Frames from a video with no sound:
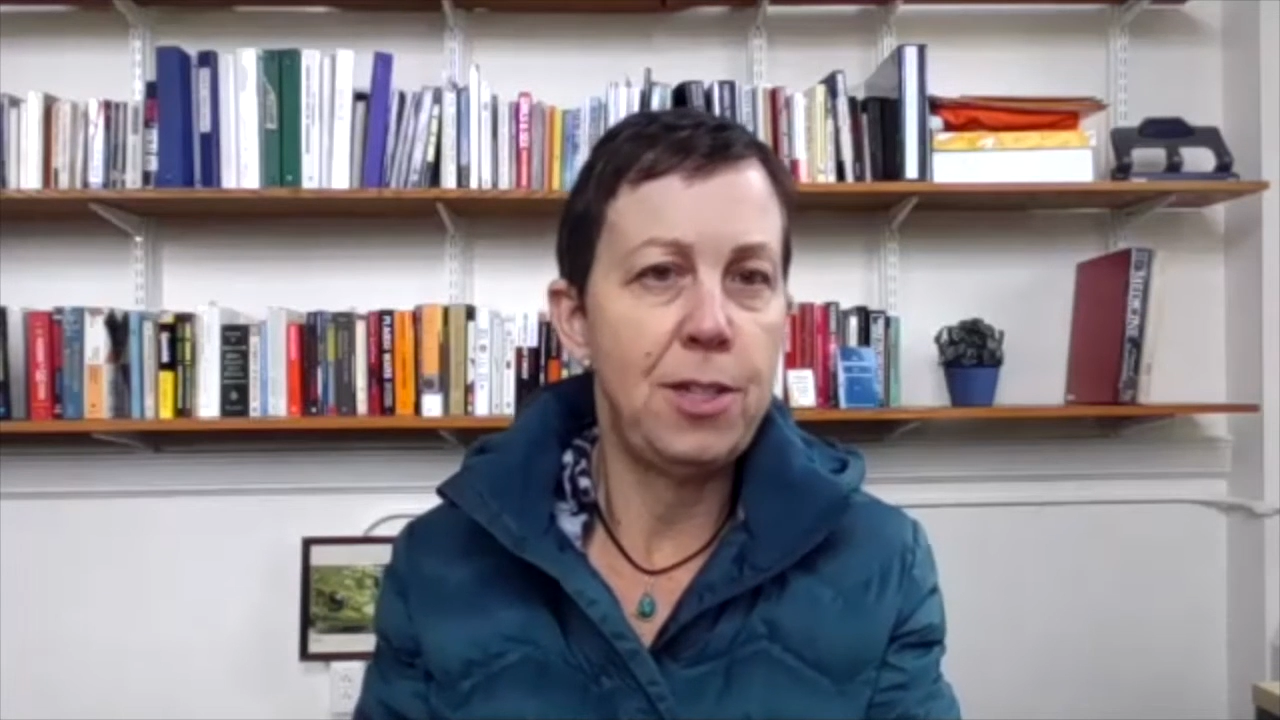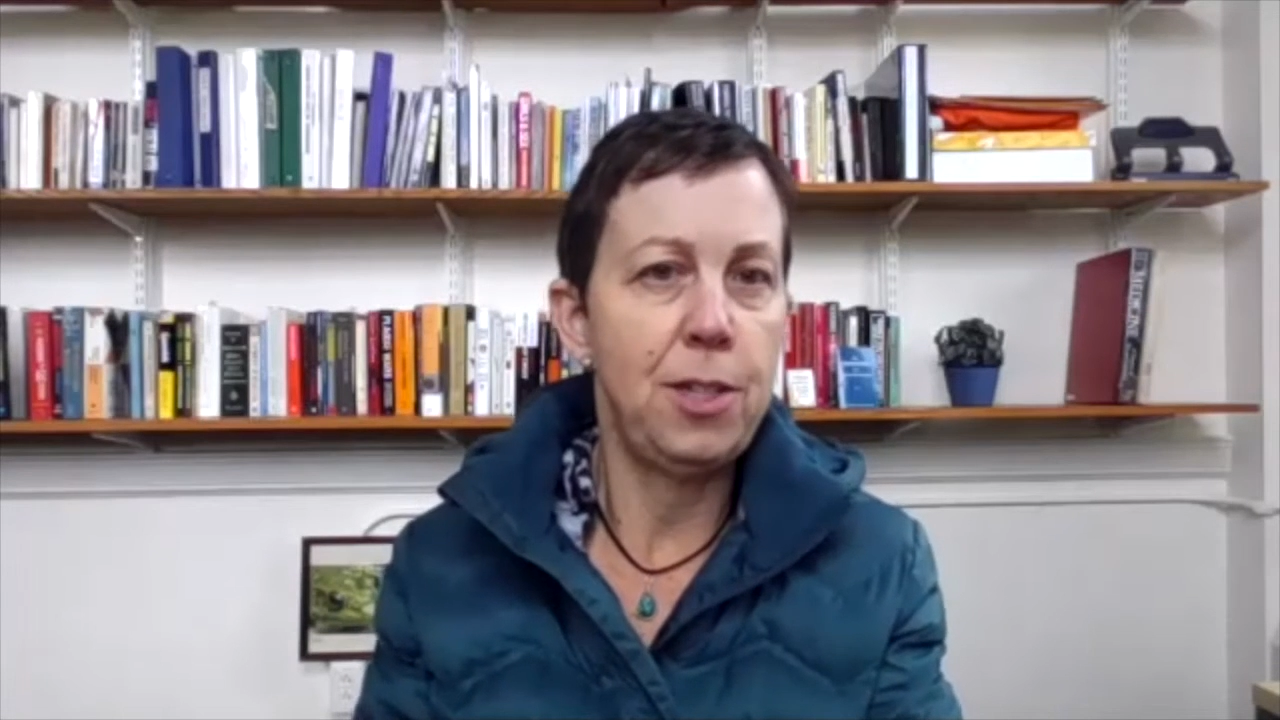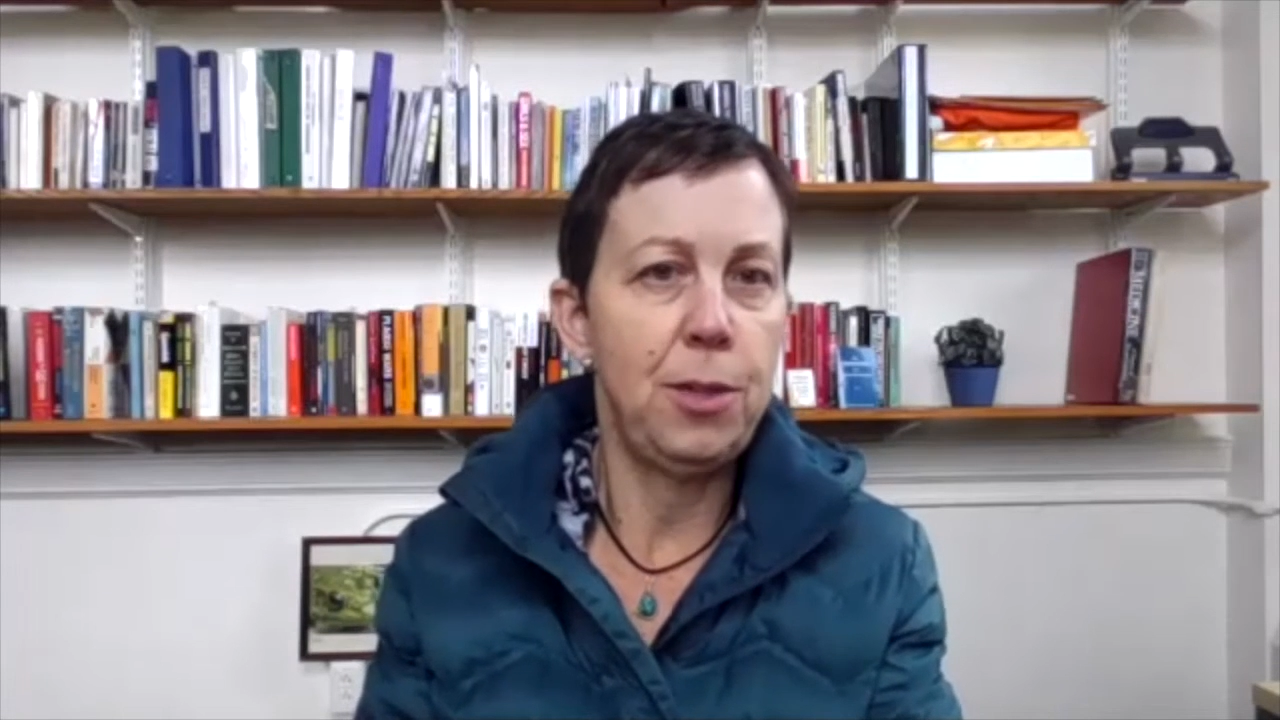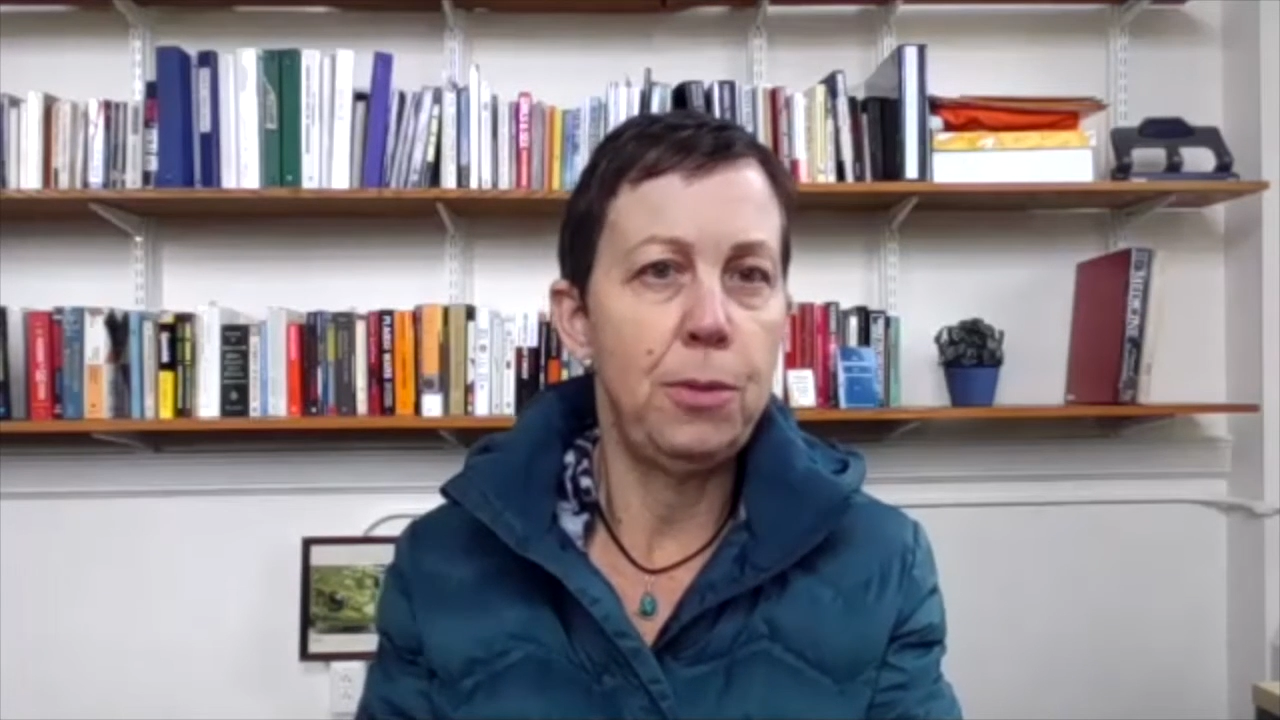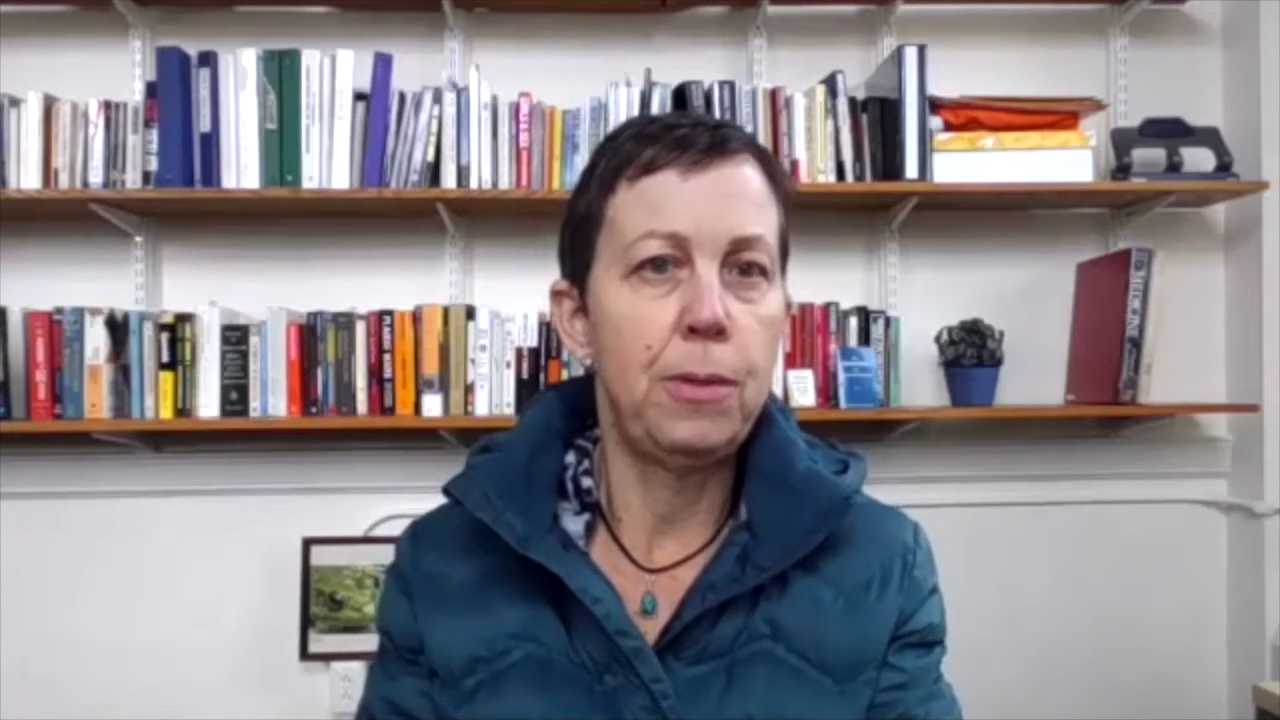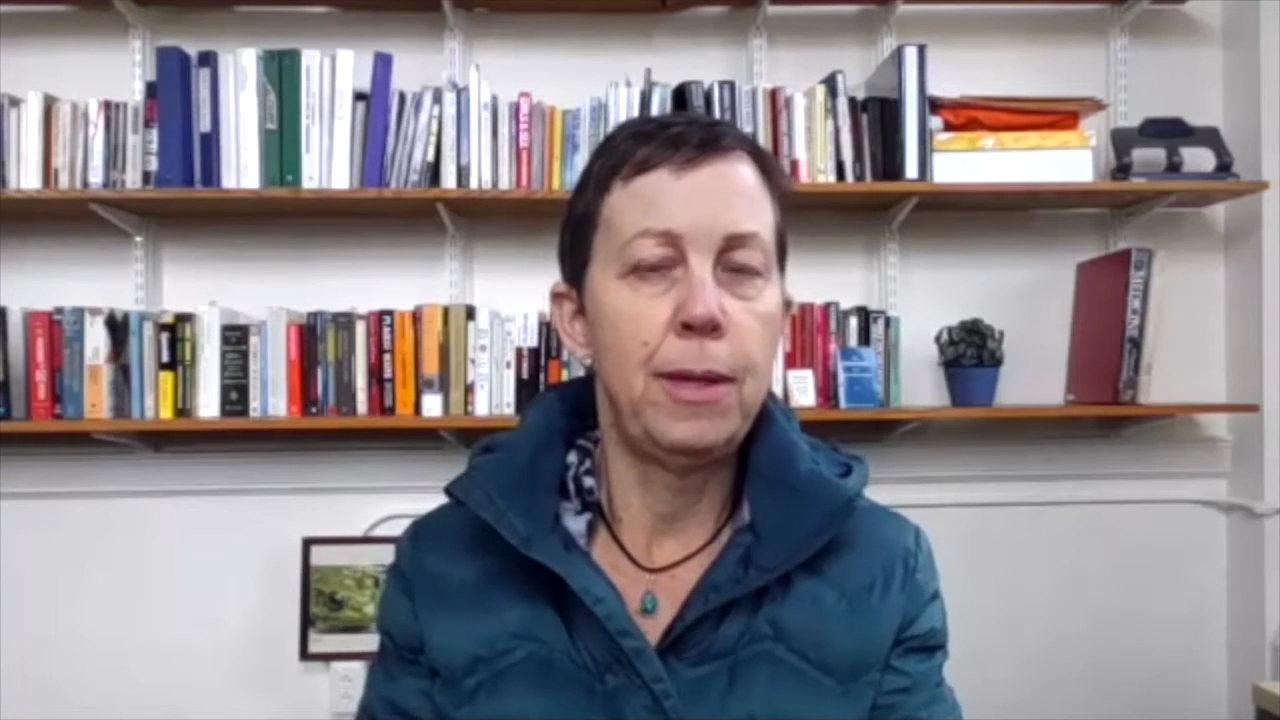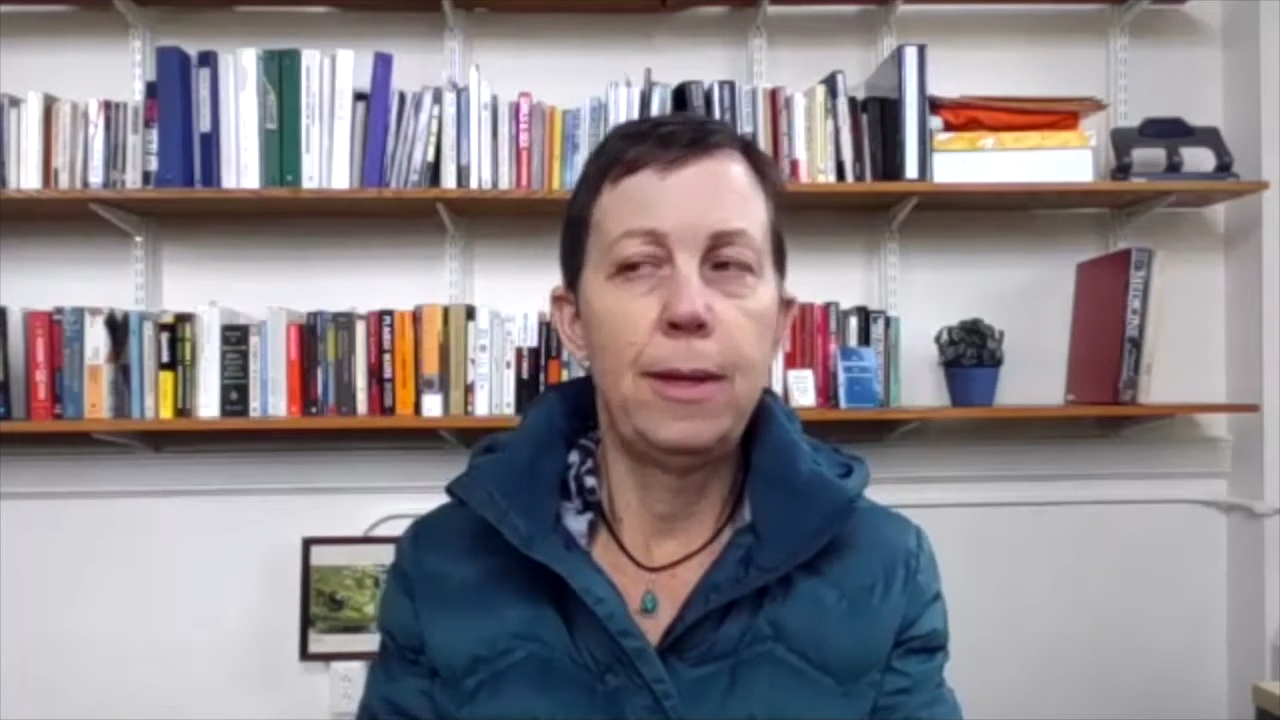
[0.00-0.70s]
to,